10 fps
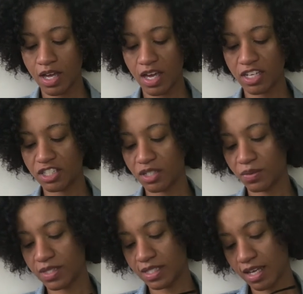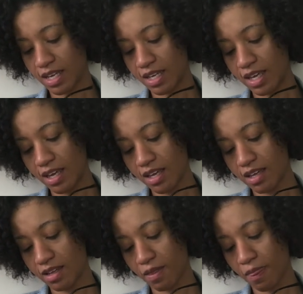And she was like,
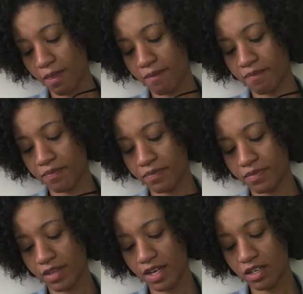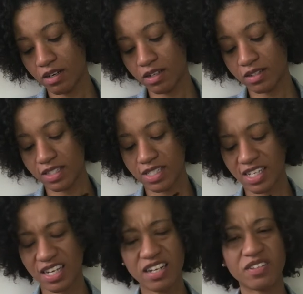yeah, they look authentic,
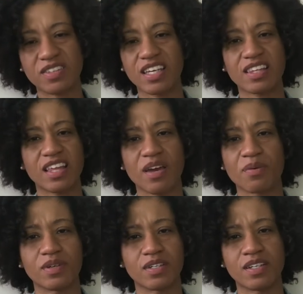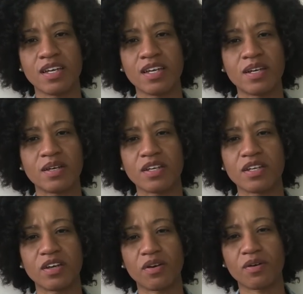and I don't think they would, you
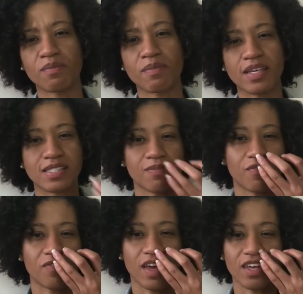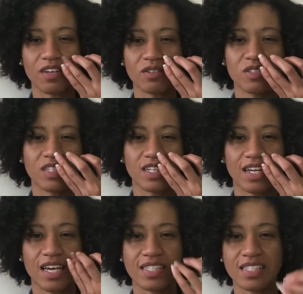know, make some fake Gucci
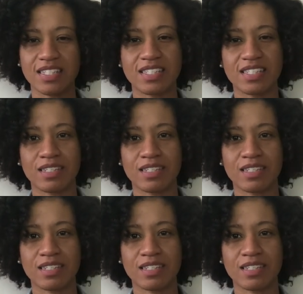glasses.